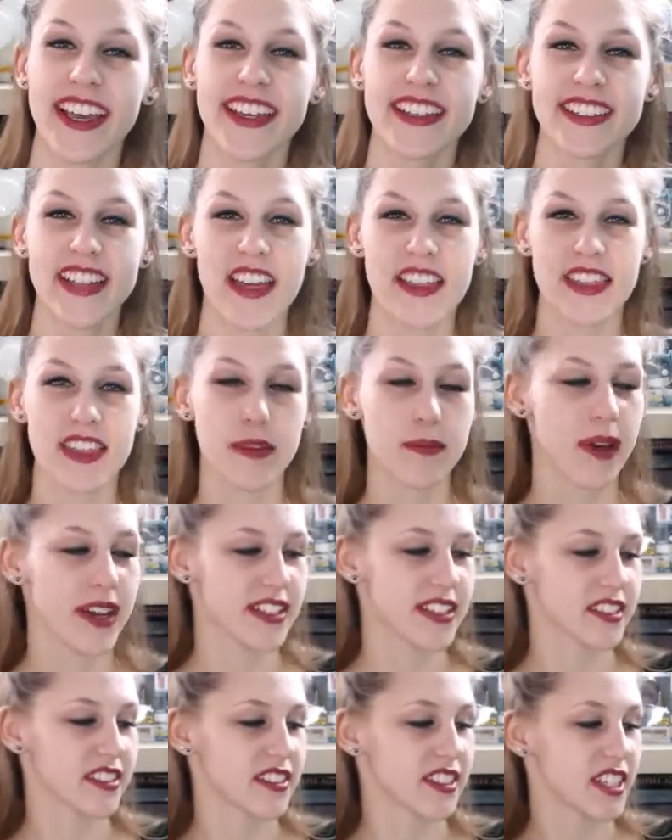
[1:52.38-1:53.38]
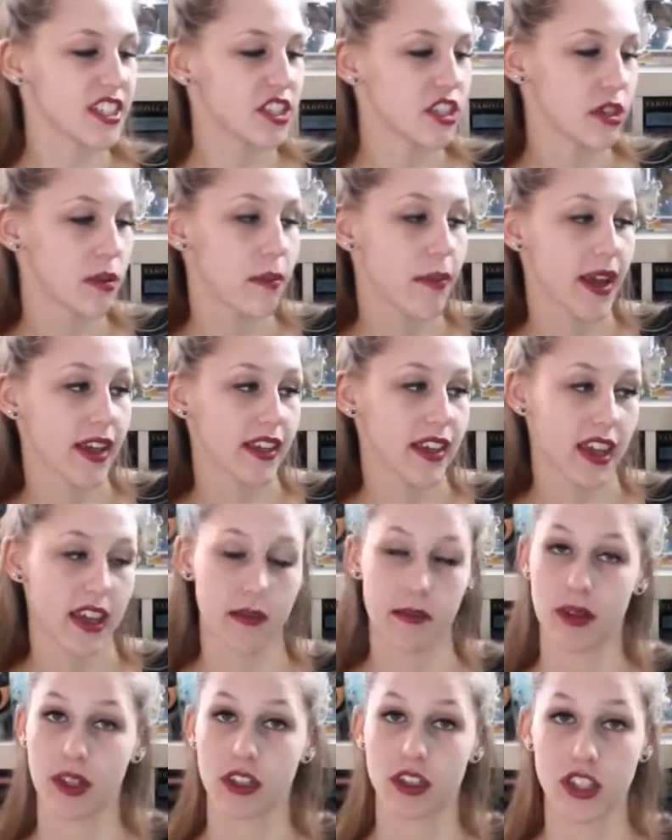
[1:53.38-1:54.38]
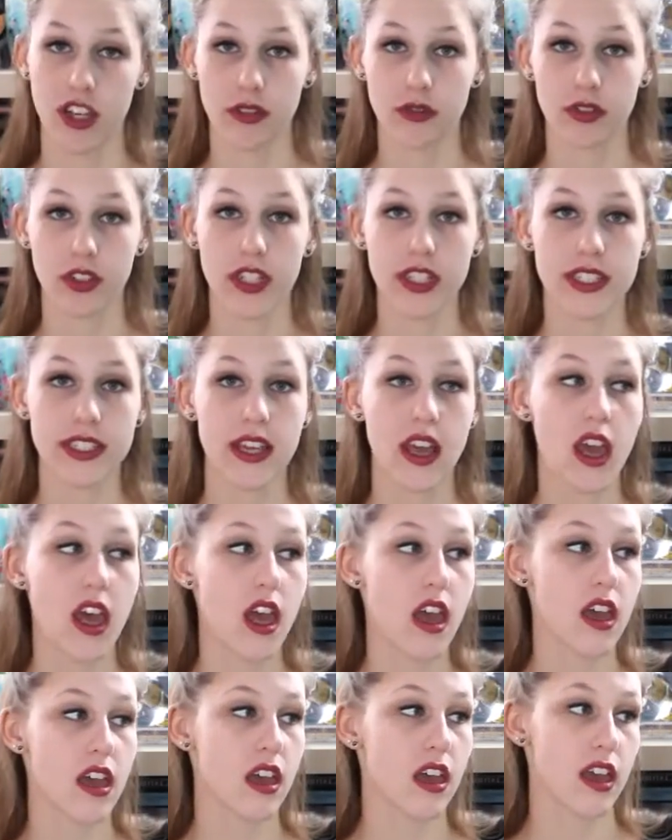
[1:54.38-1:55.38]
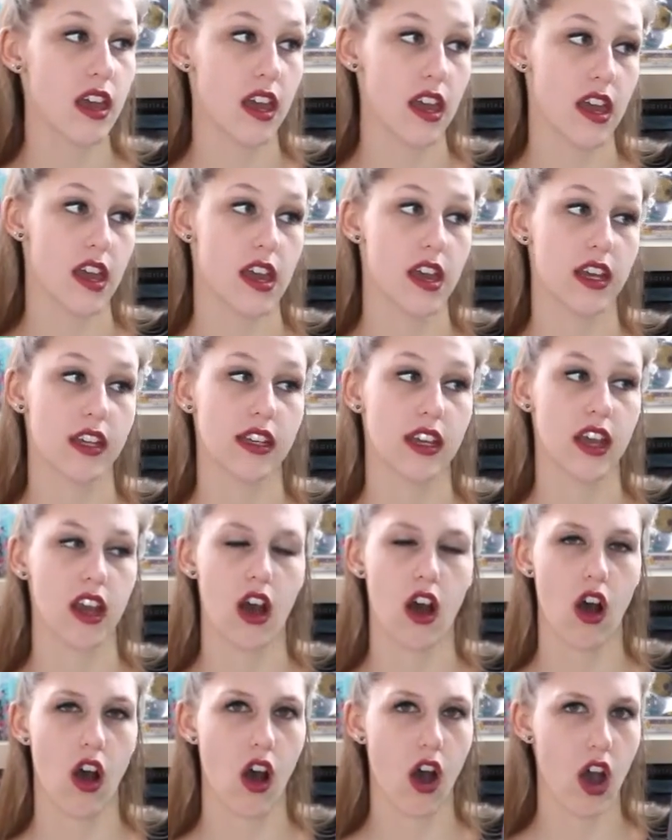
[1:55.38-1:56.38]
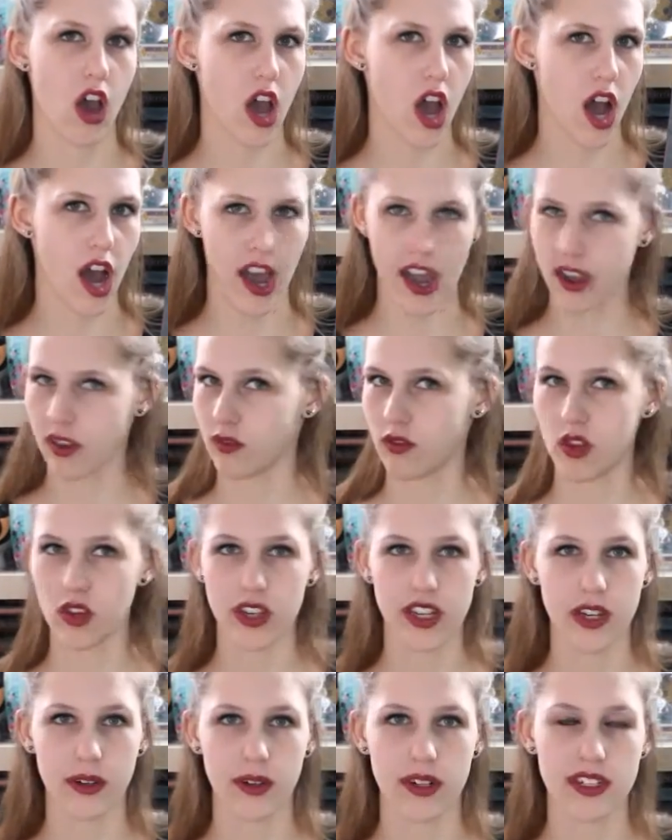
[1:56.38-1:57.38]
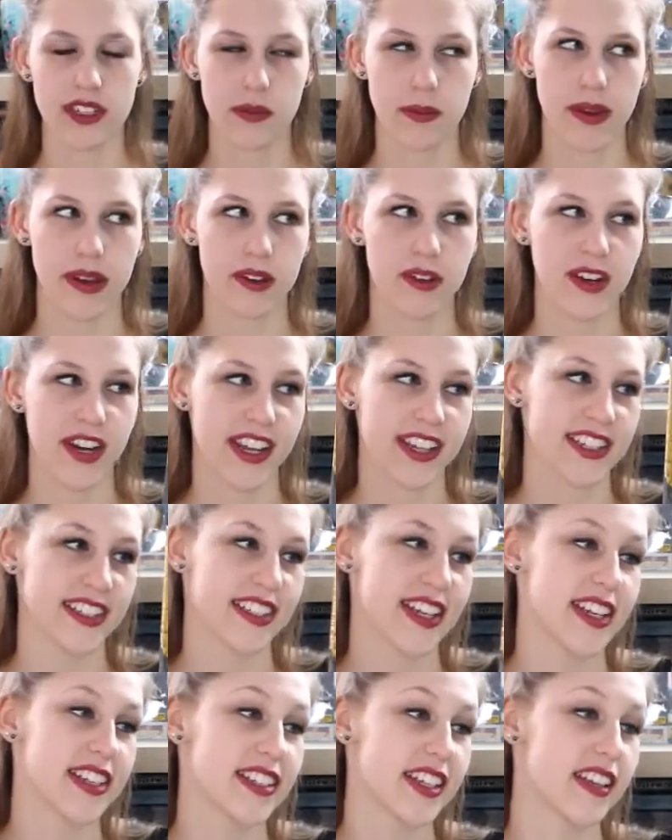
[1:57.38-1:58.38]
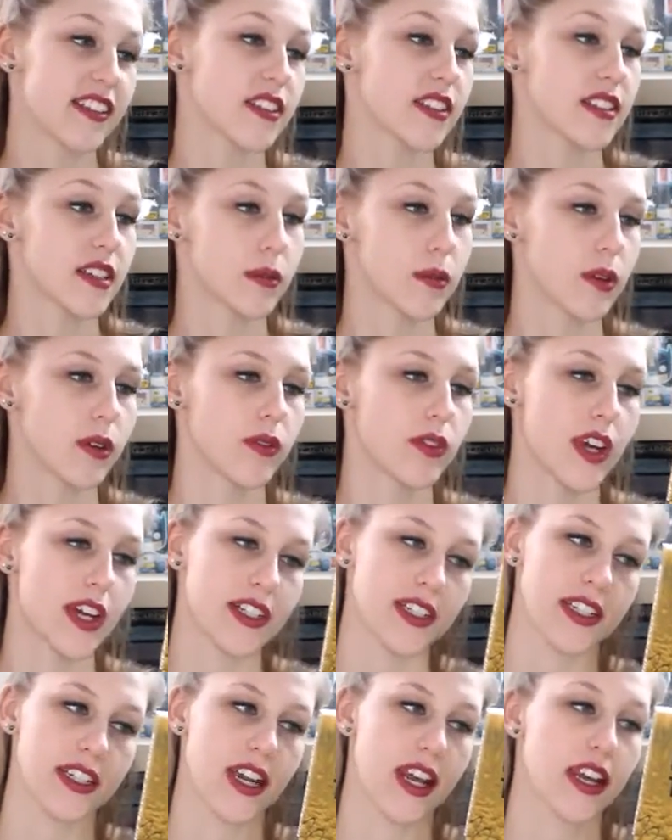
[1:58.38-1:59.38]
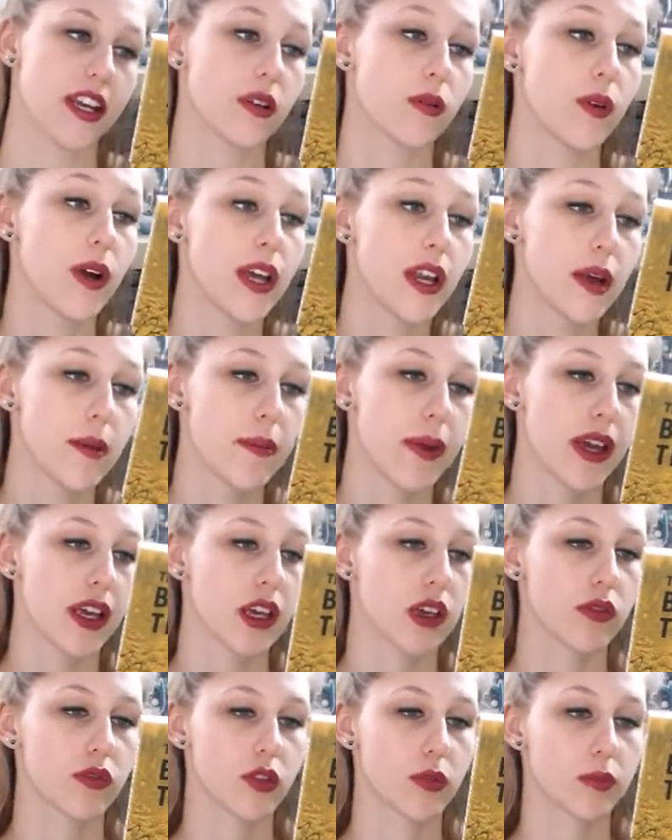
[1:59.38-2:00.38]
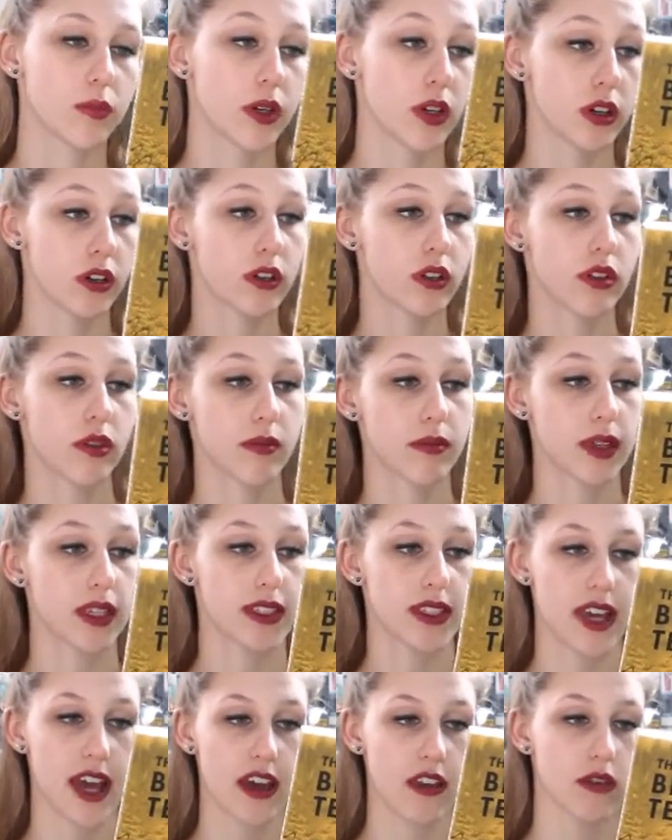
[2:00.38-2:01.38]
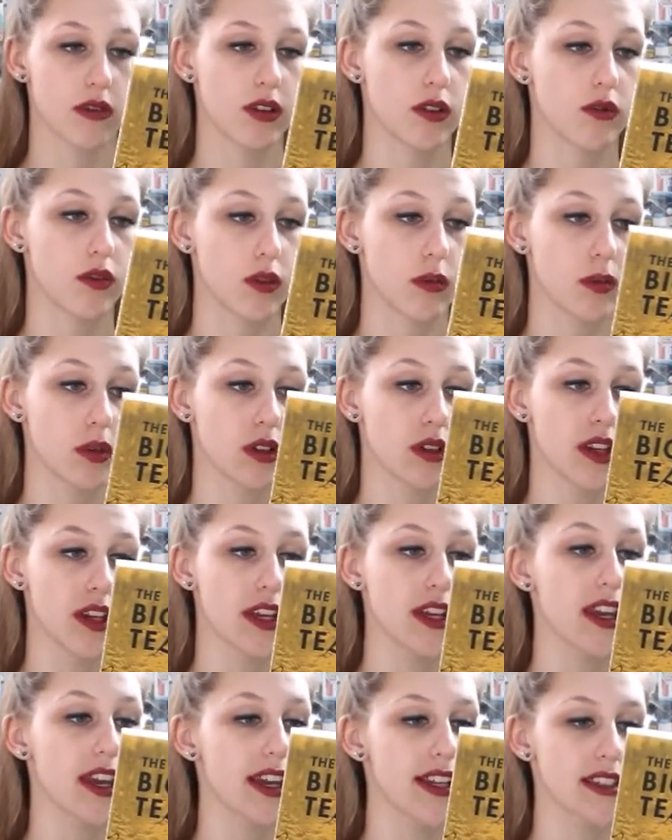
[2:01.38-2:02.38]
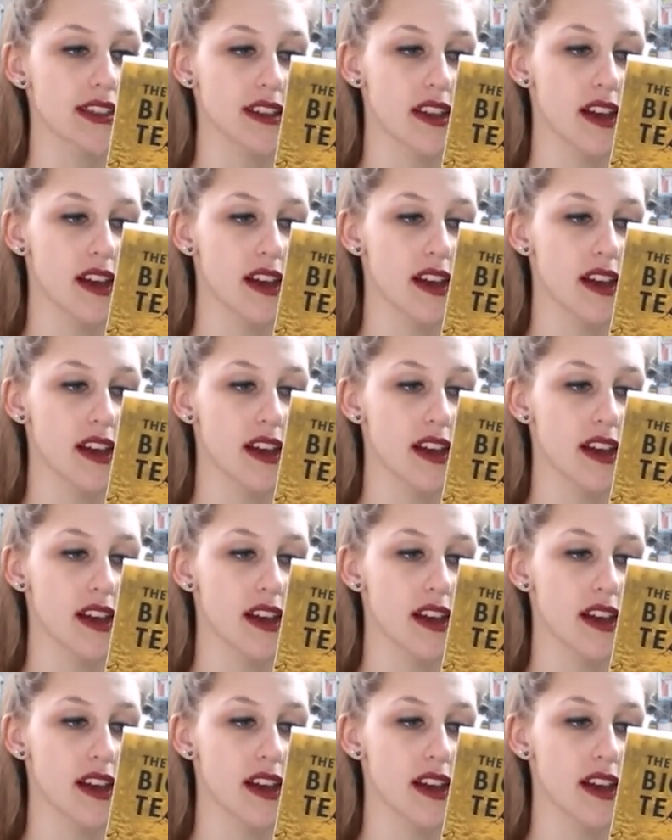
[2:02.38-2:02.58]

is The Bicycle Teacher by Campbell Jefferys. And I have no idea what it's about. It says, in the summer of 1981, Michael from Perth meets Catherine from Berlin. It's